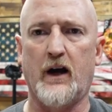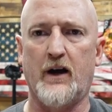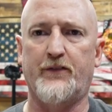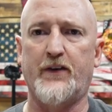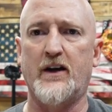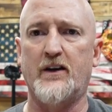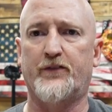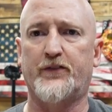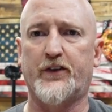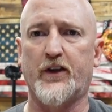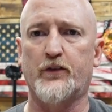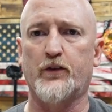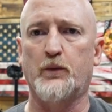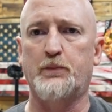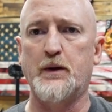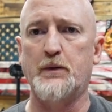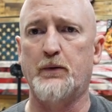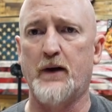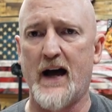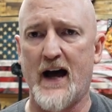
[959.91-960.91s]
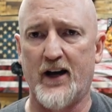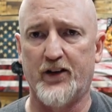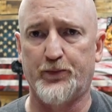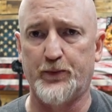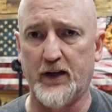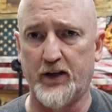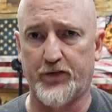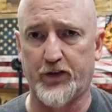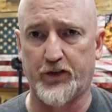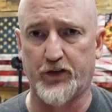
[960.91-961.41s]
I've had several people ask
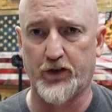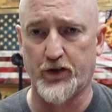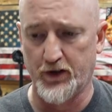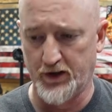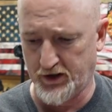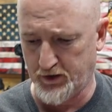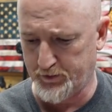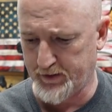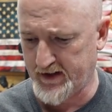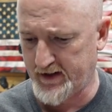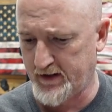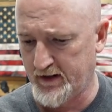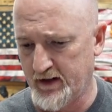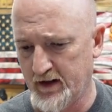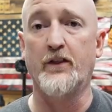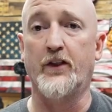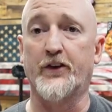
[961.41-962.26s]
me if it's 32-bit.